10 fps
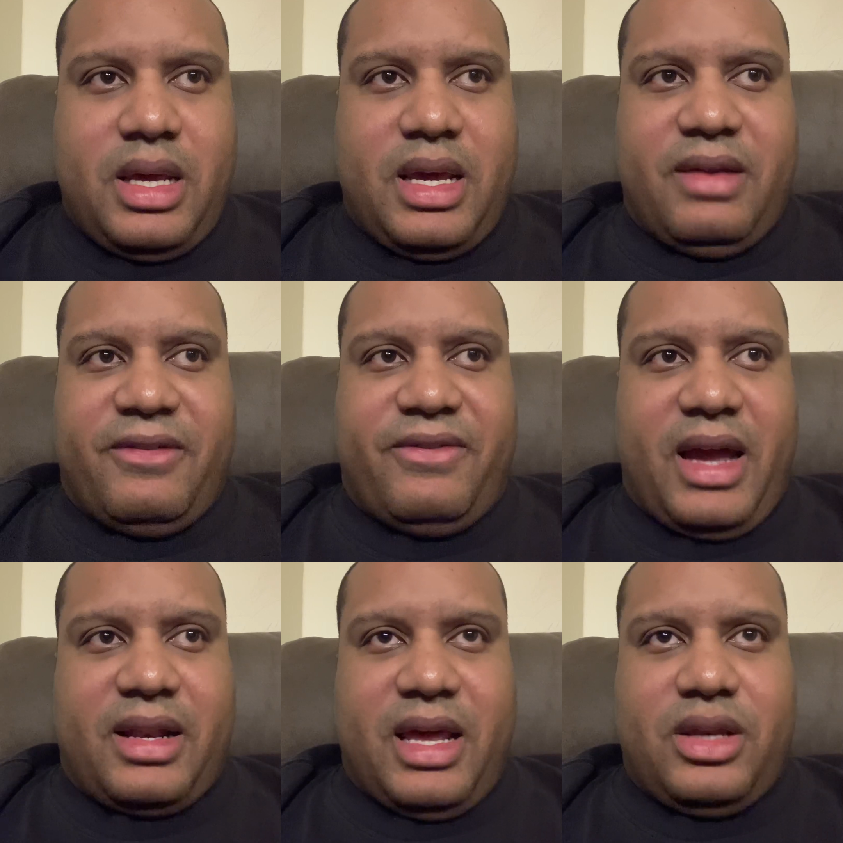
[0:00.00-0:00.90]
And the
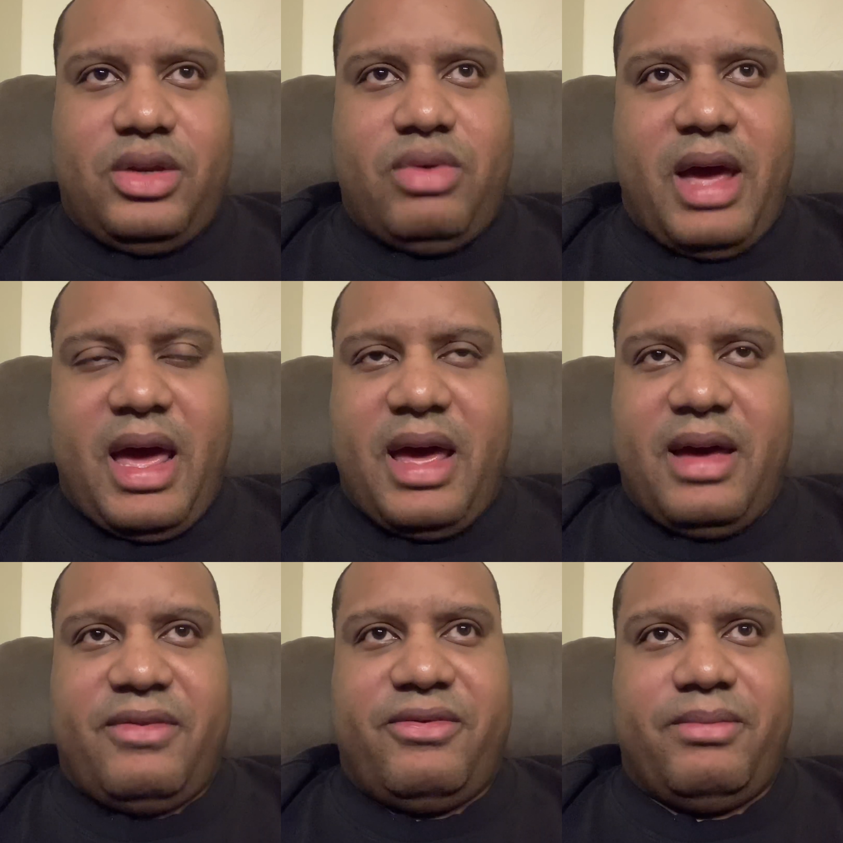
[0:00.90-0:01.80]
fact that you
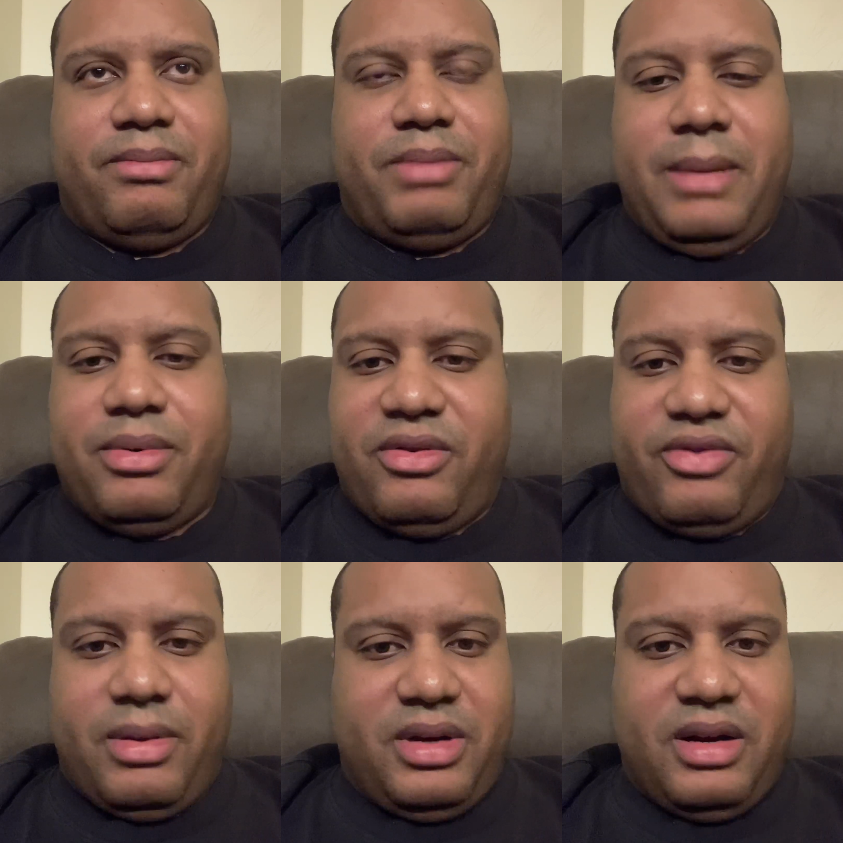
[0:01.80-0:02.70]
have people
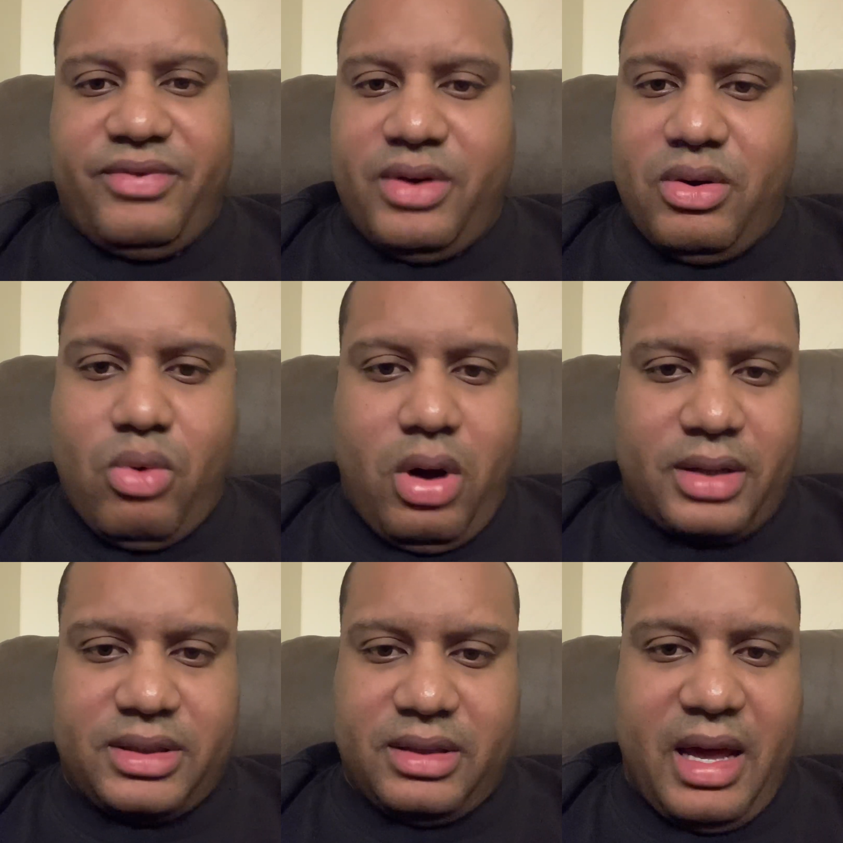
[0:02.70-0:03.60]
from different
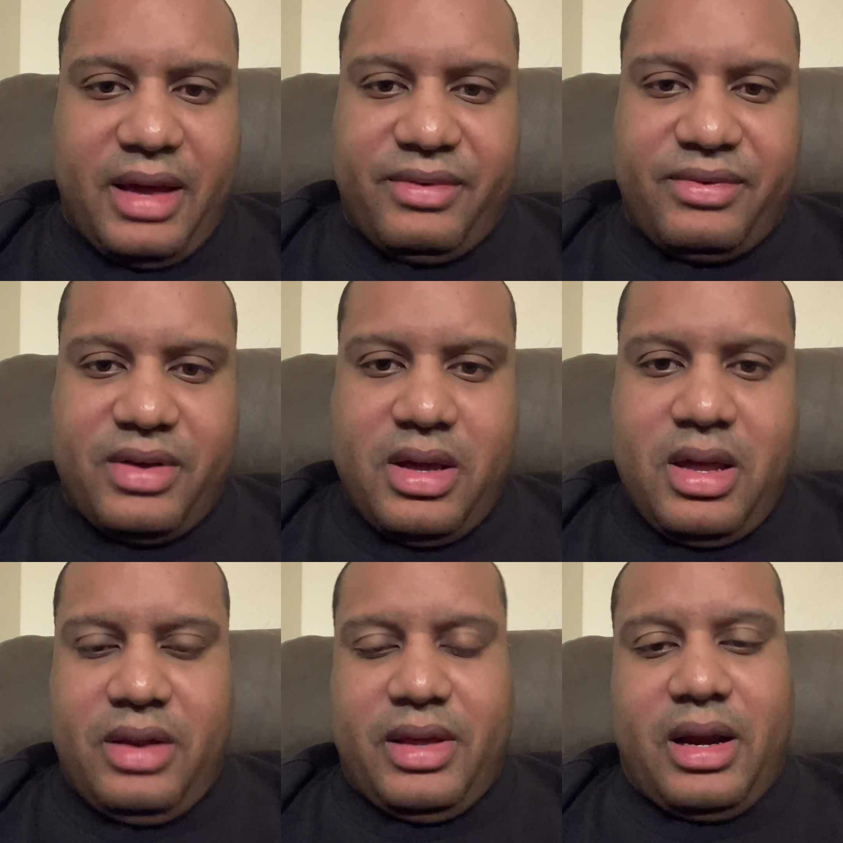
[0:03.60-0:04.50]
walks of life
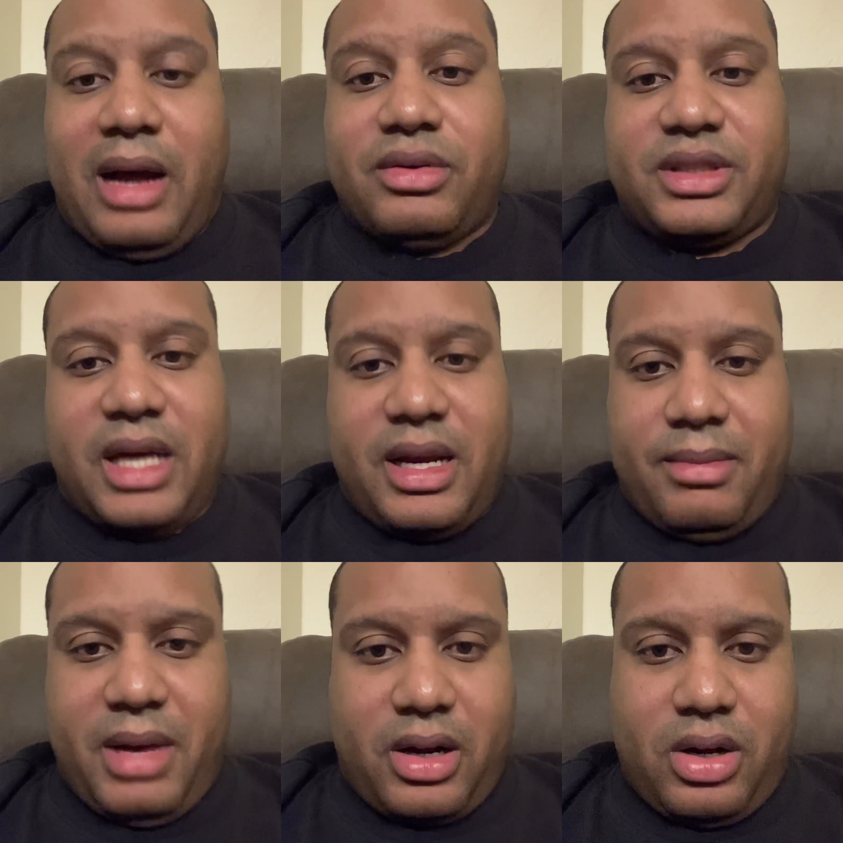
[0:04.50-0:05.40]
that are outside of
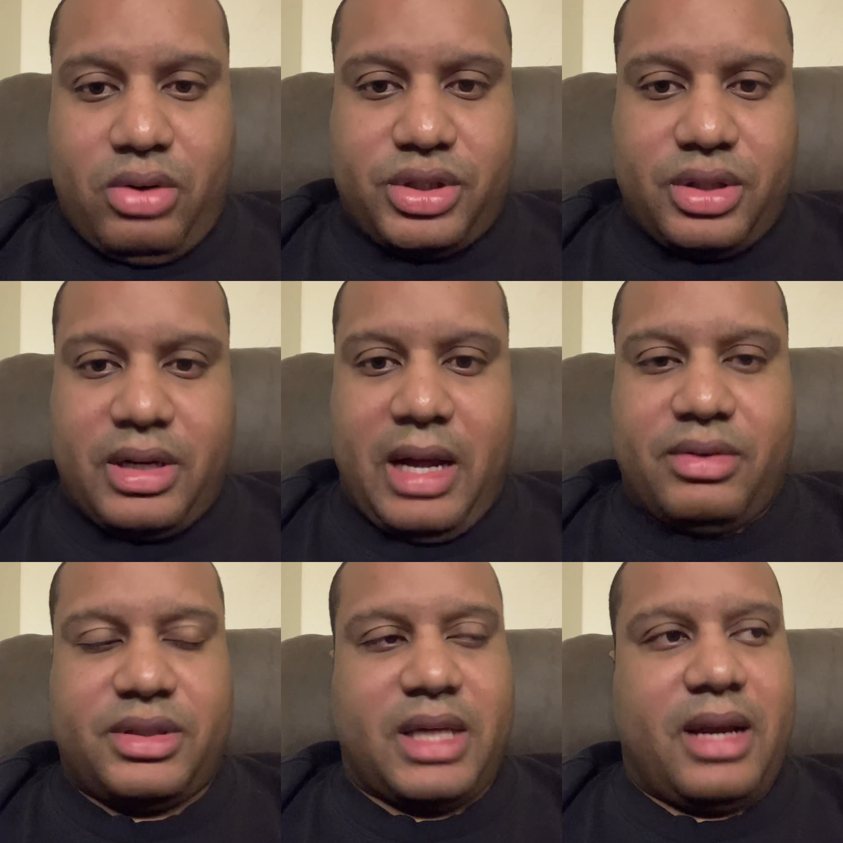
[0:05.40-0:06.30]
my culture and
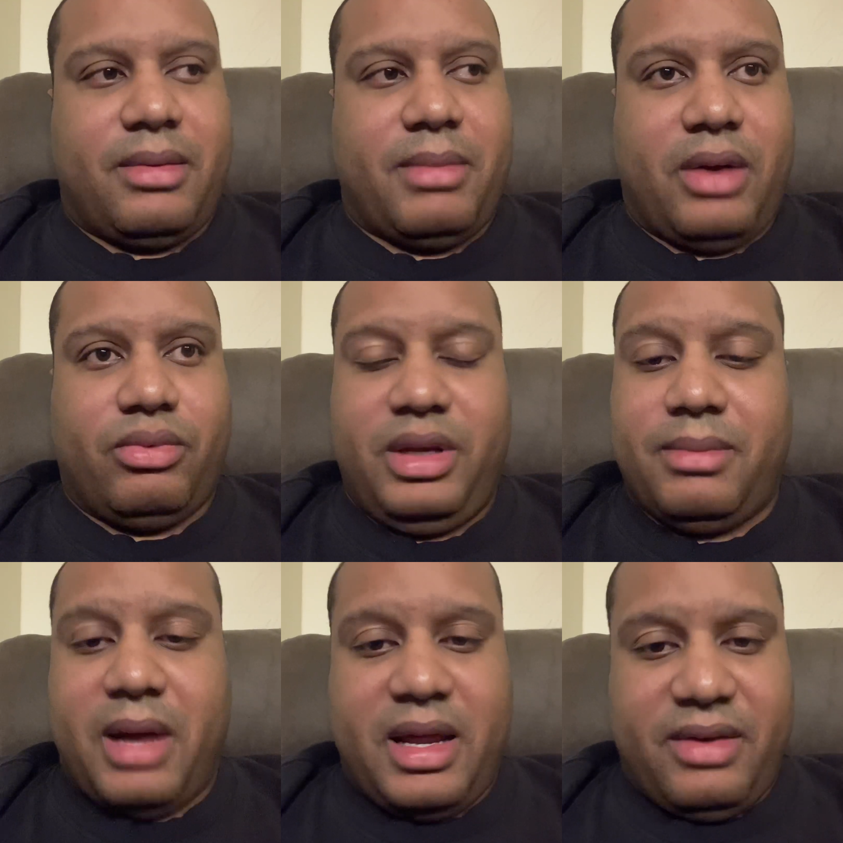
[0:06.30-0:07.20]
outside of my
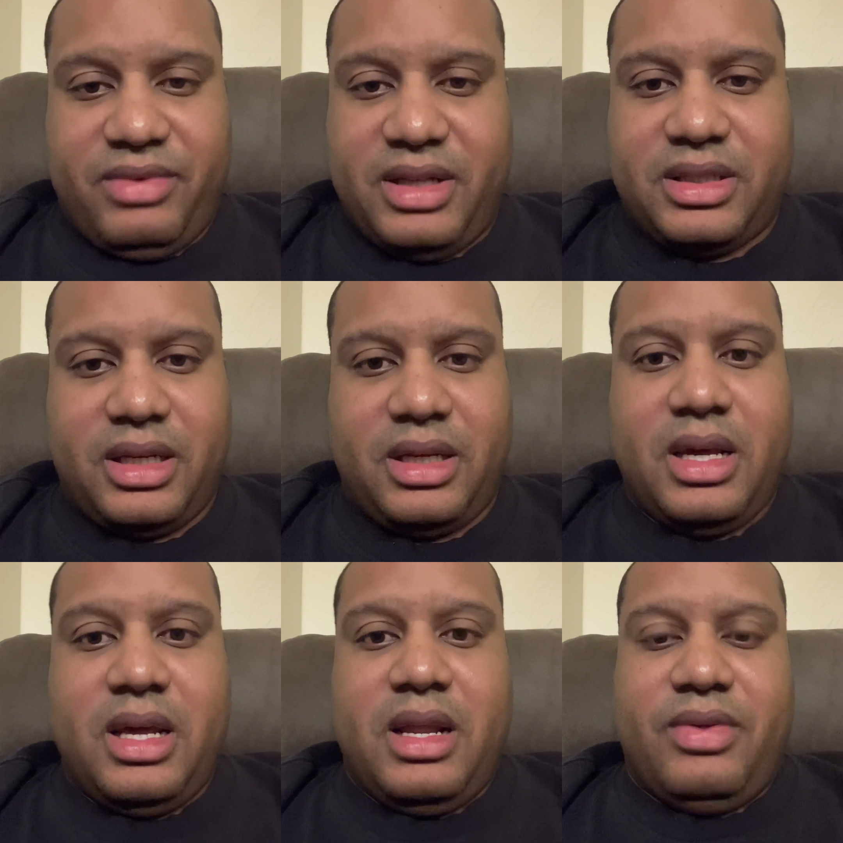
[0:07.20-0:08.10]
ethnicity
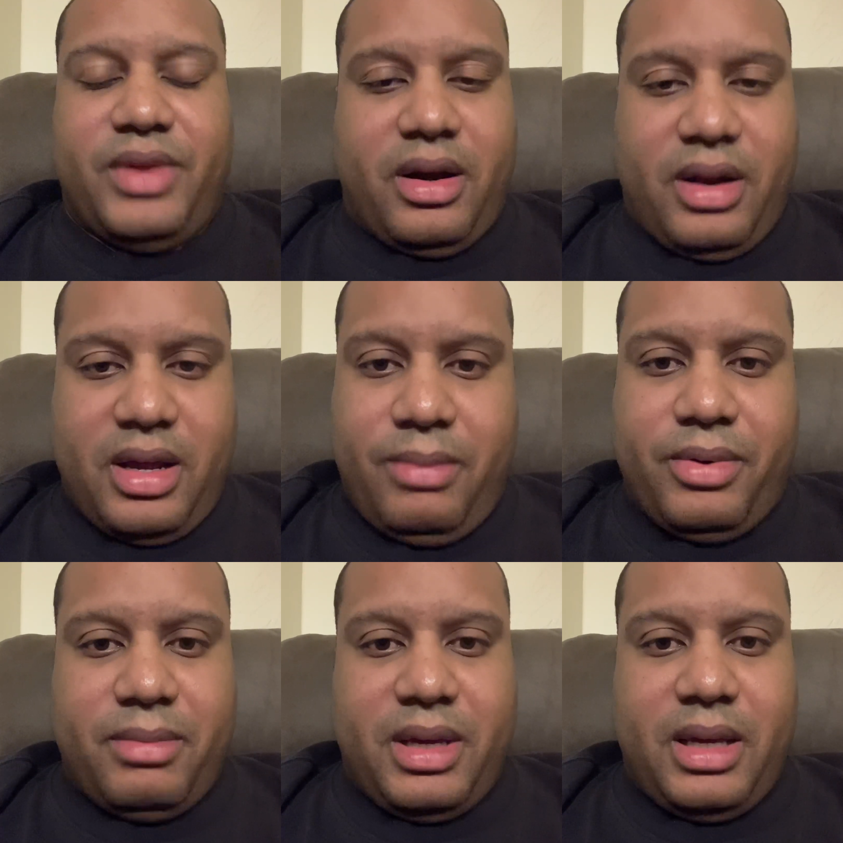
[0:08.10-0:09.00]
that are
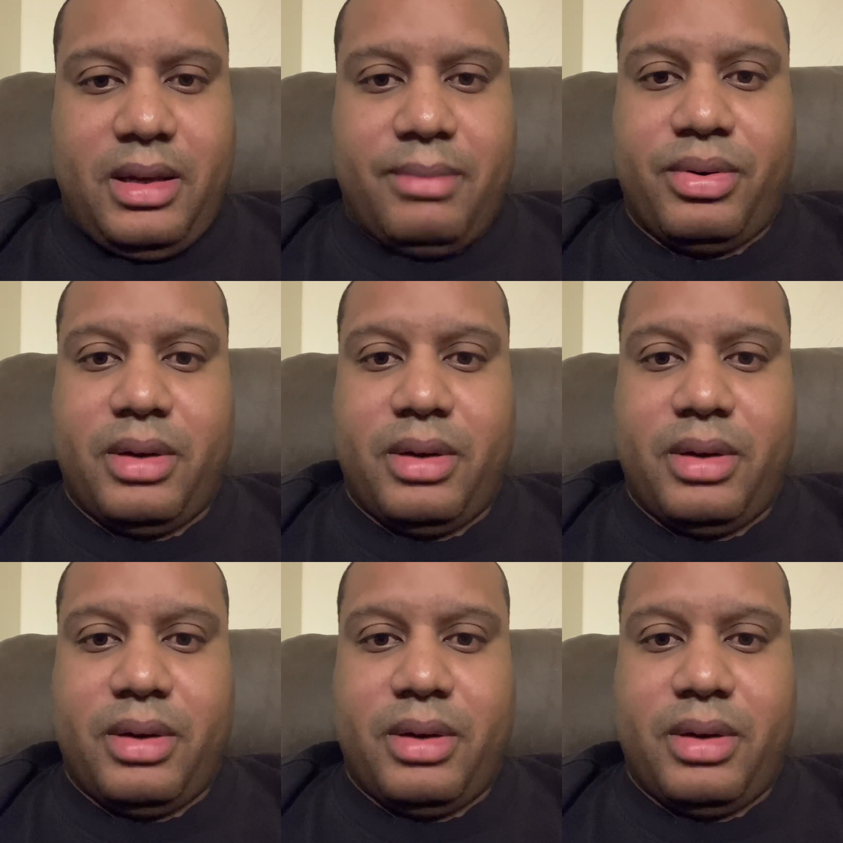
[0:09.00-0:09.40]
helping me,